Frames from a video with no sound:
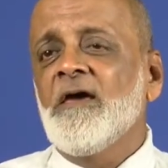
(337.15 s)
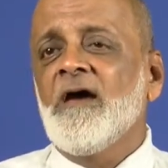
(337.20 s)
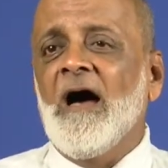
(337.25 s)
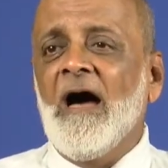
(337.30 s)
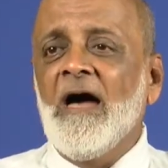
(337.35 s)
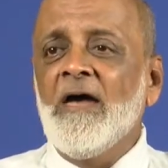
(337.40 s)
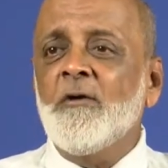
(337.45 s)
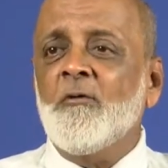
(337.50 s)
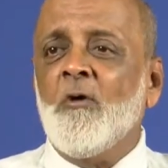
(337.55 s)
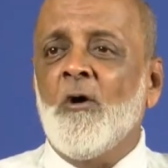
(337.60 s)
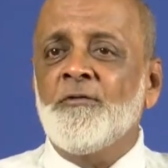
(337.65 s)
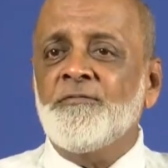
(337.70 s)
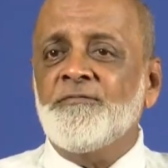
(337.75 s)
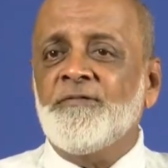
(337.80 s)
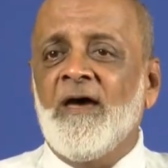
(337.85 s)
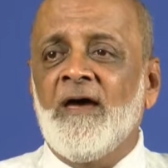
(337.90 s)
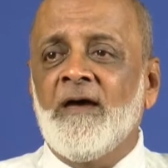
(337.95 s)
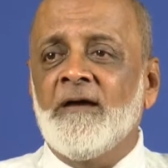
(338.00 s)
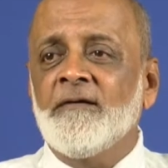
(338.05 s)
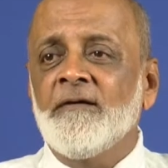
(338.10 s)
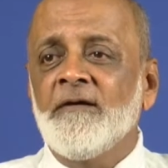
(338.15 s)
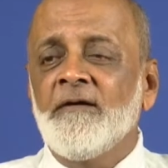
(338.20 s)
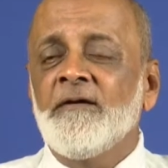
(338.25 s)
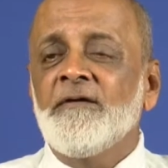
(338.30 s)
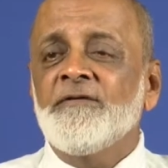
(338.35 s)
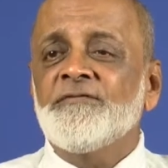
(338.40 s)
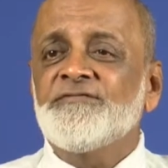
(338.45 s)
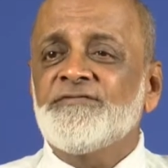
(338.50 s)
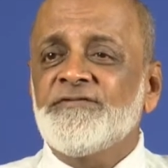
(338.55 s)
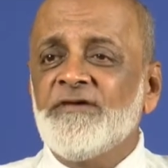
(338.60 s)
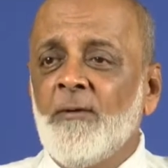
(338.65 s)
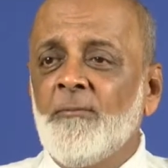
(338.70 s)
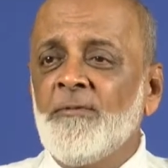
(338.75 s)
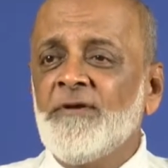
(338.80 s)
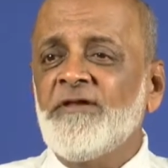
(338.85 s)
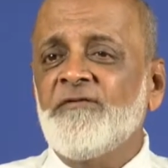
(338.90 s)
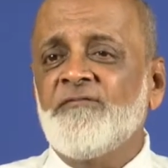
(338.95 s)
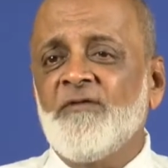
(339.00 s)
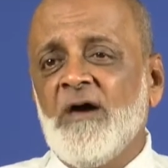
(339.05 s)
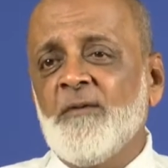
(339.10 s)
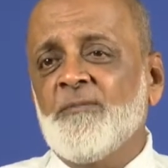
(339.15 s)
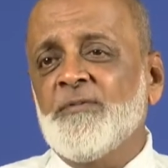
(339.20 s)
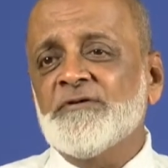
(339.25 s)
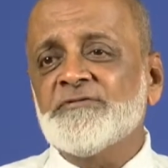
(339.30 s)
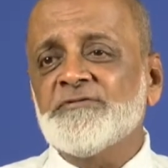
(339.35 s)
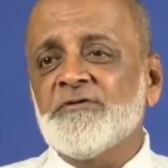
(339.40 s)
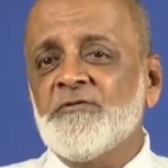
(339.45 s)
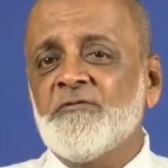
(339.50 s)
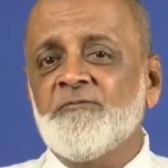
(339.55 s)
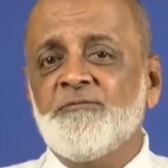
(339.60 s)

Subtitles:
Eye contact, 75%